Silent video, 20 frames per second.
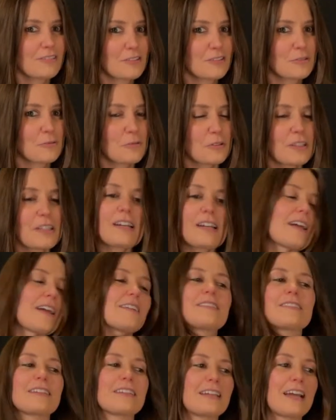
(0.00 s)
It's really
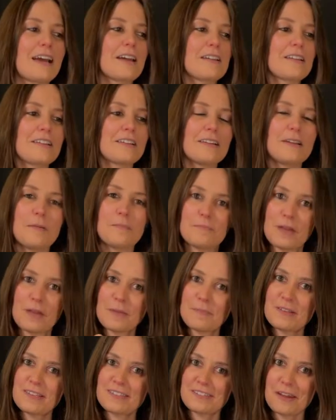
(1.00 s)
nice. Again,
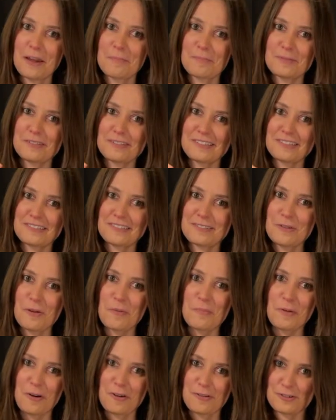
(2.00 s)
baby steps. It's
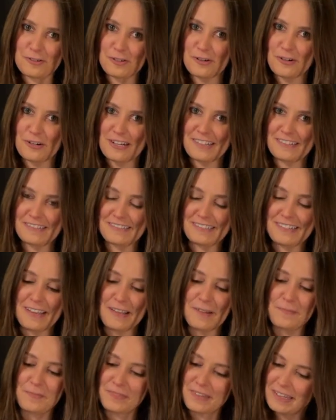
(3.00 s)
all part of the journey,
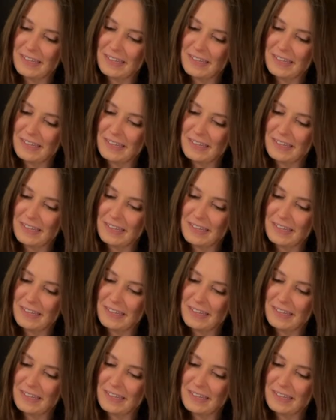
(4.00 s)
okay?